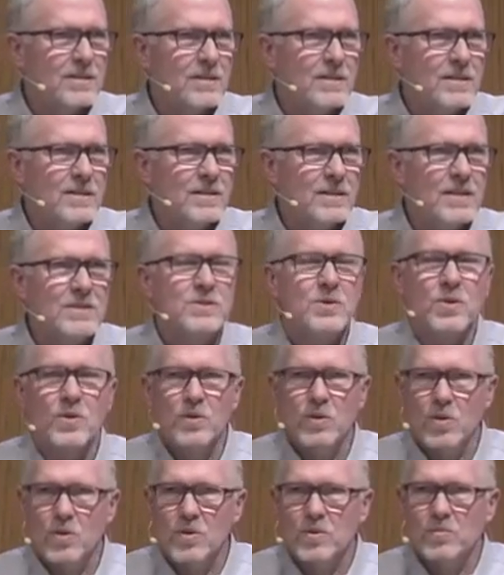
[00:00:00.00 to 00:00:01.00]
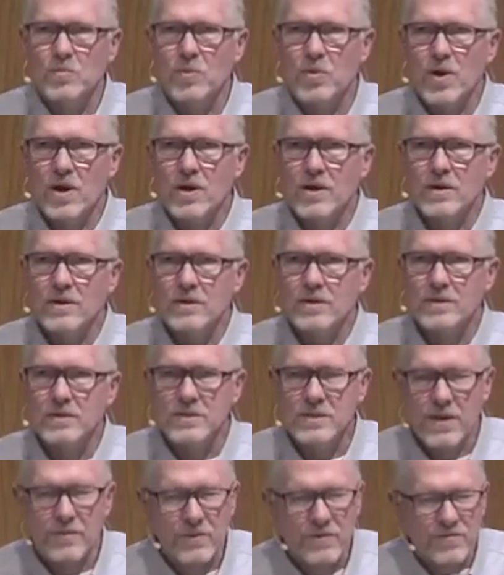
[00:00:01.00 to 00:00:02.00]
Let's go to the Lord in prayer.
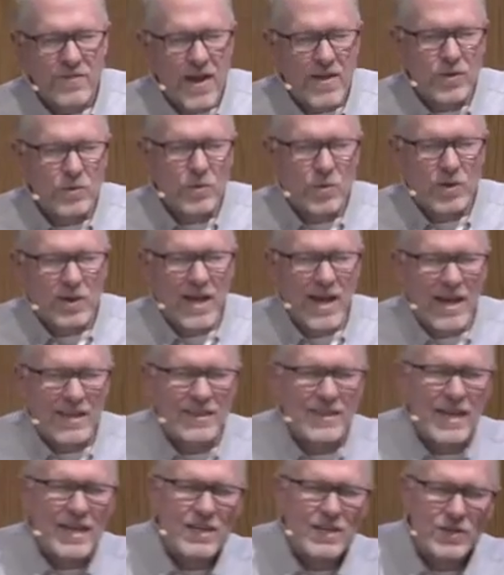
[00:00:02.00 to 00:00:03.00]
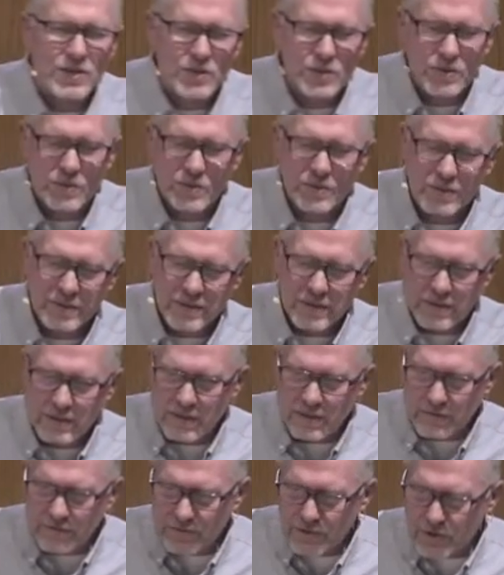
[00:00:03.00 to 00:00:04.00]
Dear Heavenly Father, Lord God, thank you for your